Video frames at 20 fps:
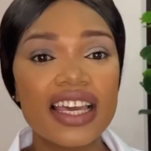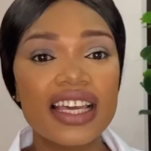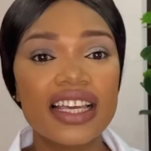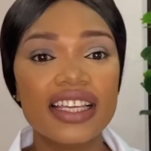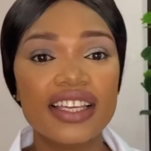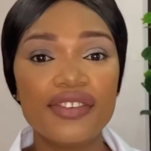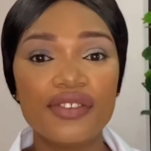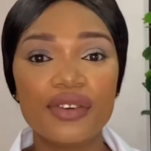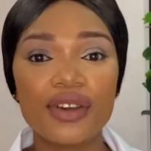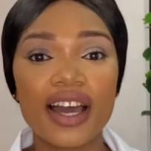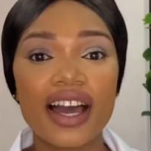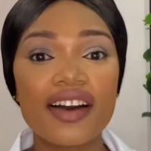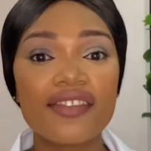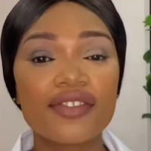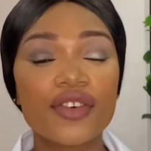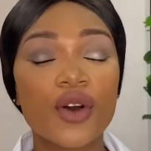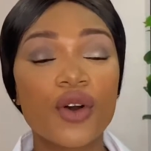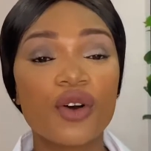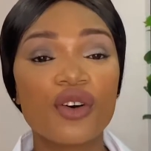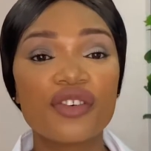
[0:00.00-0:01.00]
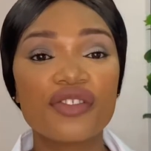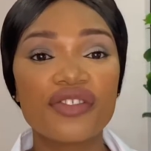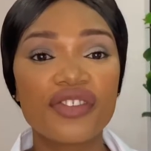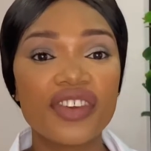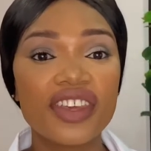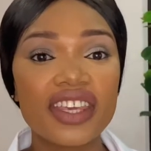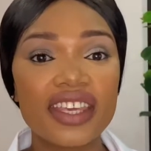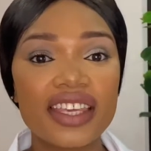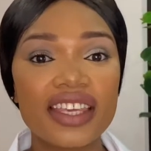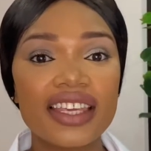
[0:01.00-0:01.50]
If you have
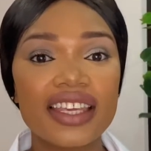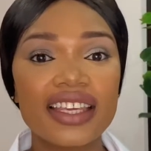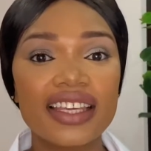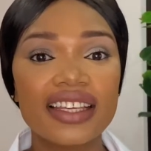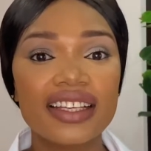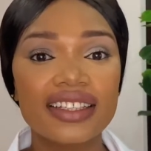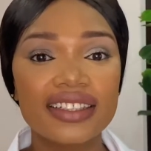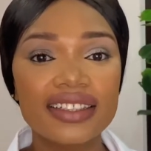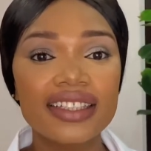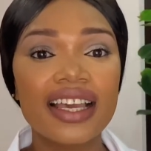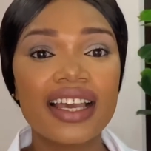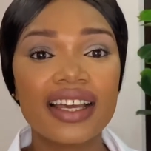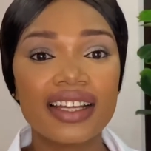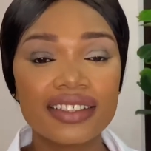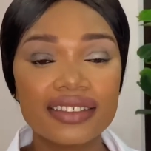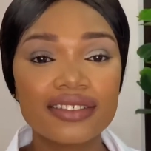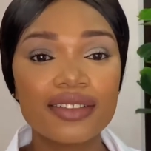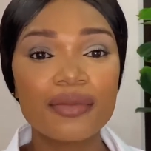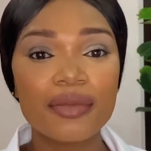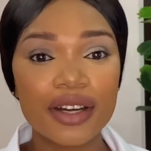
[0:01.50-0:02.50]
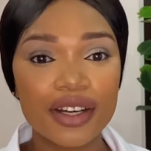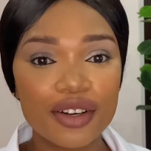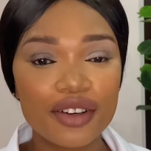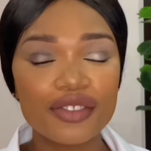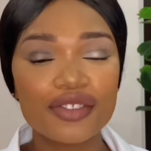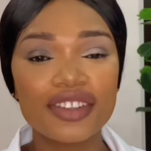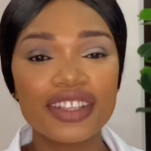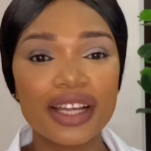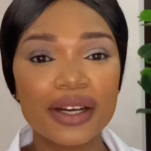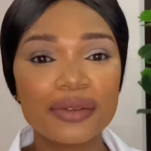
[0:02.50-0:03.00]
coffee, normal
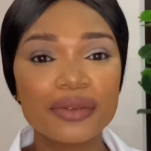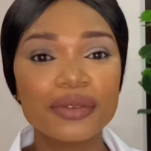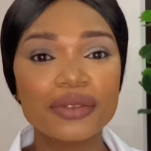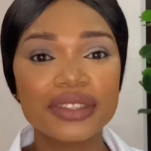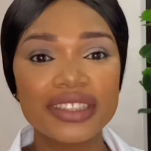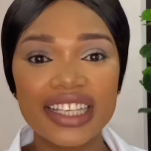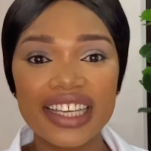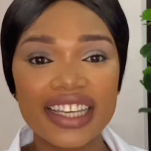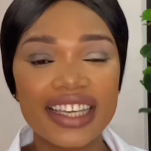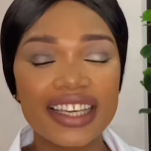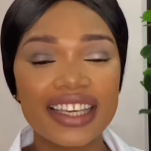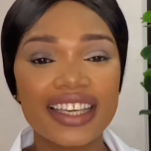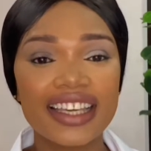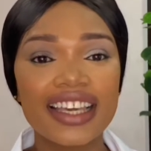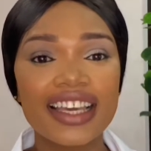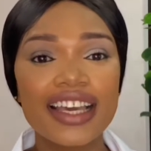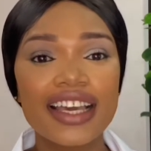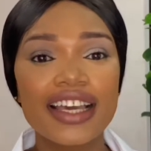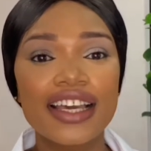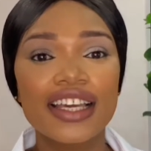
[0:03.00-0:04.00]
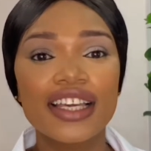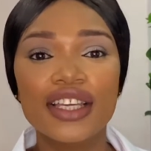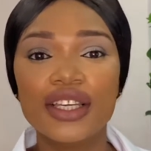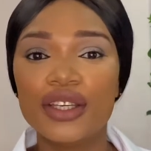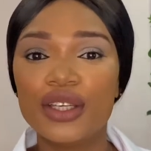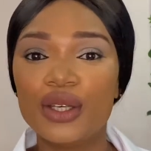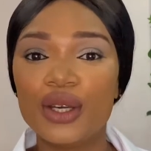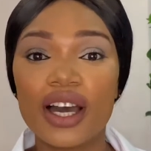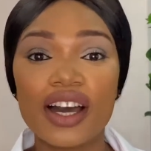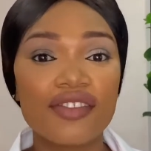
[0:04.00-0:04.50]
coffee that we take,
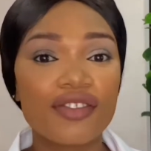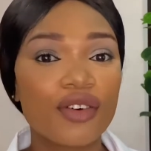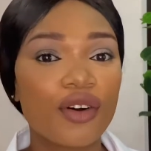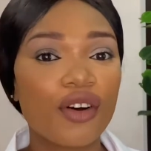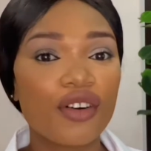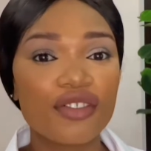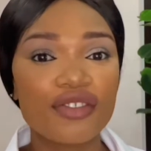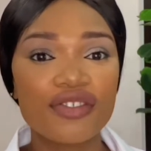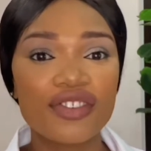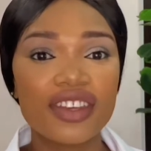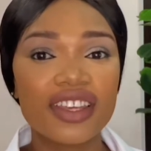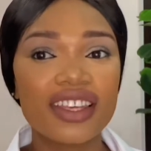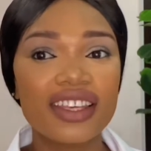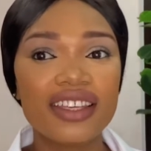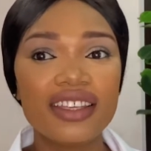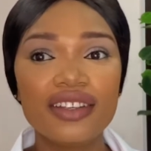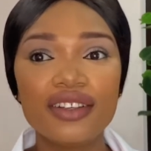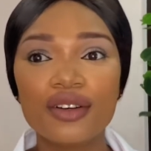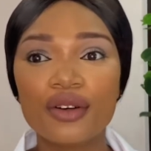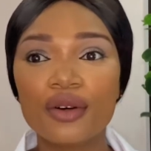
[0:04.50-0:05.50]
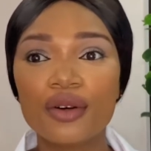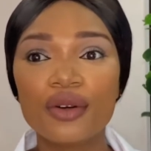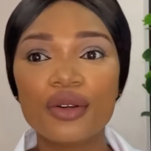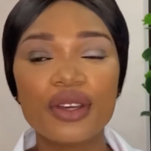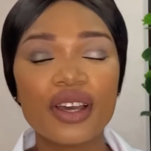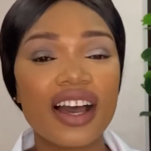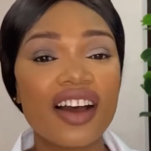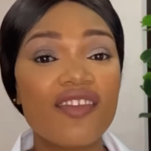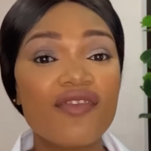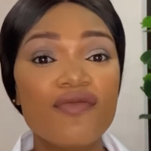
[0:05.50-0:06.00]
you have coffee or you
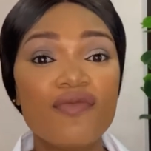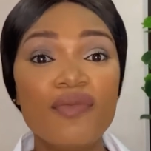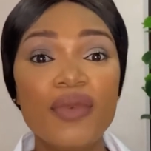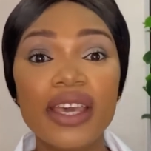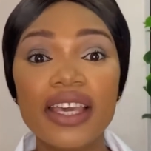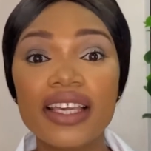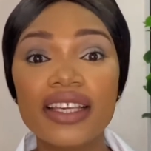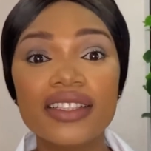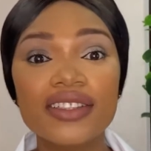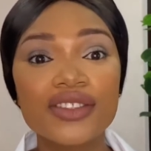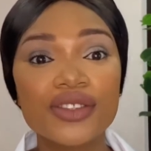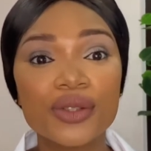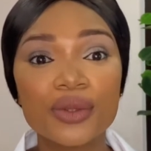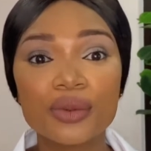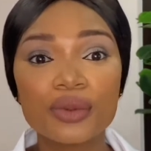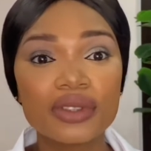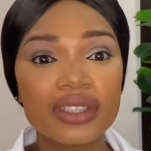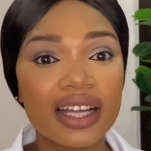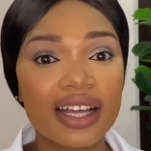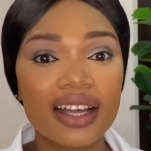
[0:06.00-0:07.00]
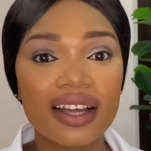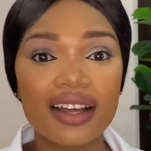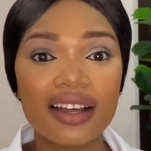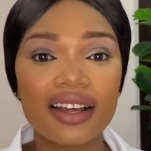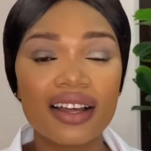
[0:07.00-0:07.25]
have baking soda,